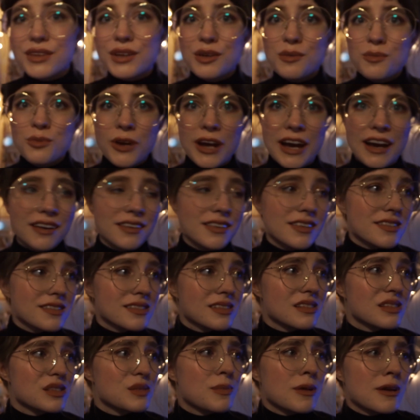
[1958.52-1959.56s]
good practice
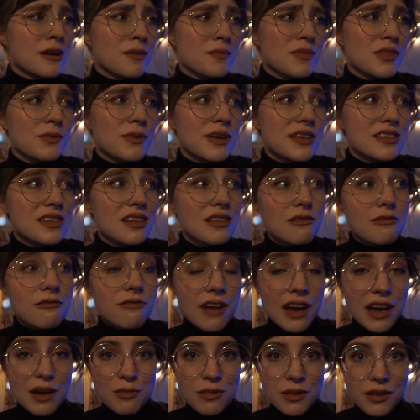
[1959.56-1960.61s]
to spin up the rest of the
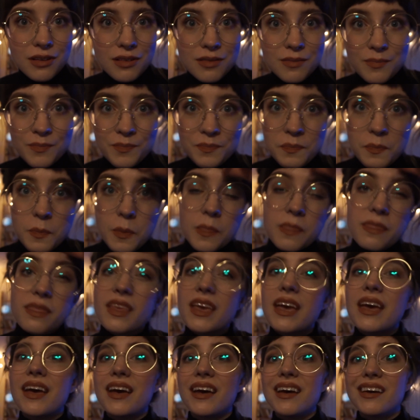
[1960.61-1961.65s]
fiber
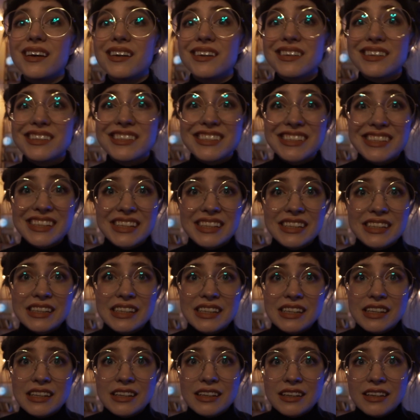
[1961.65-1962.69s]
and
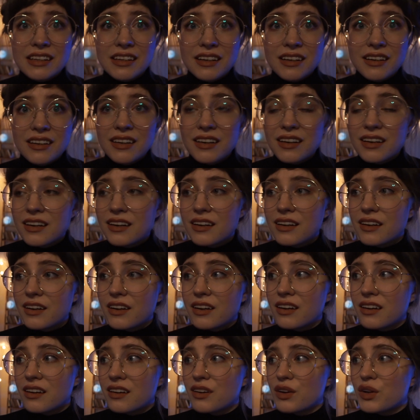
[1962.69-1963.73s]

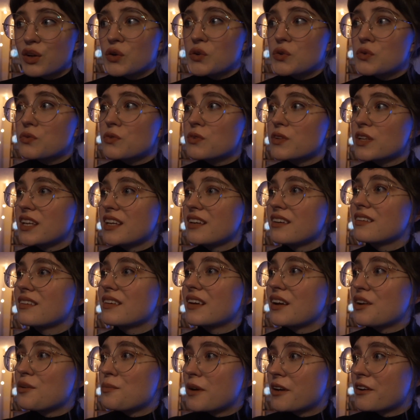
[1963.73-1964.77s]
hopefully
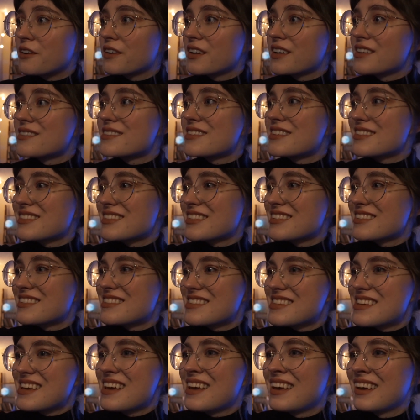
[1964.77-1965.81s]
get a better
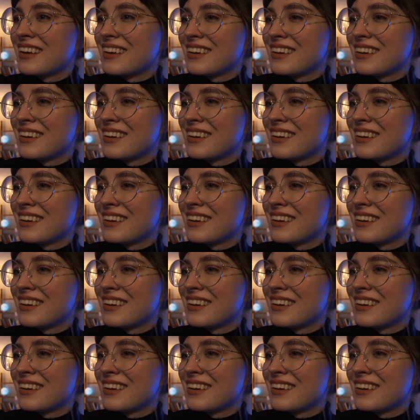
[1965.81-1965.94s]
consistency.